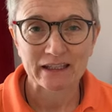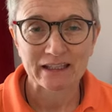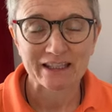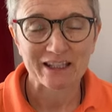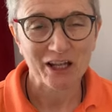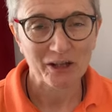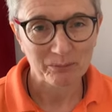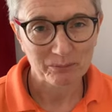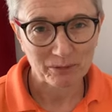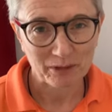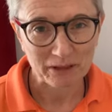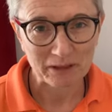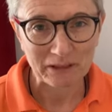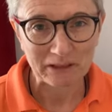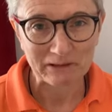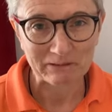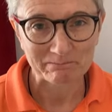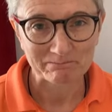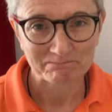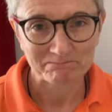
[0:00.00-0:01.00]
Not
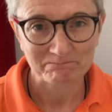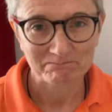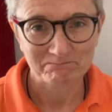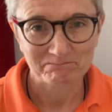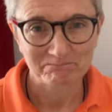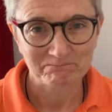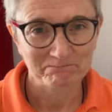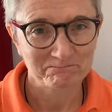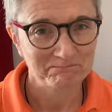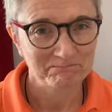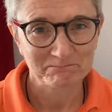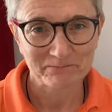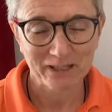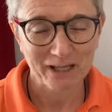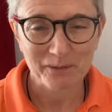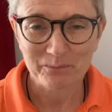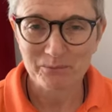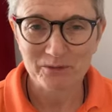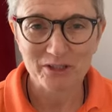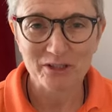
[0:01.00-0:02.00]
pretty.
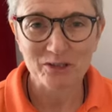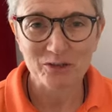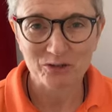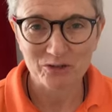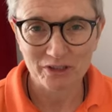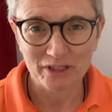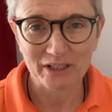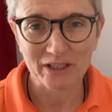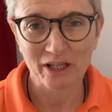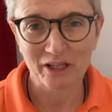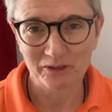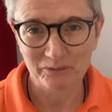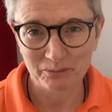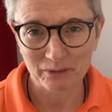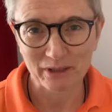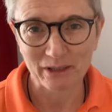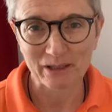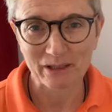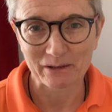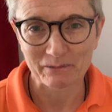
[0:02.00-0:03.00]
Absolutely not
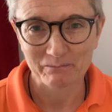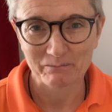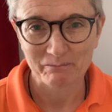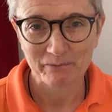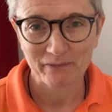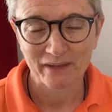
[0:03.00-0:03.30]
pretty.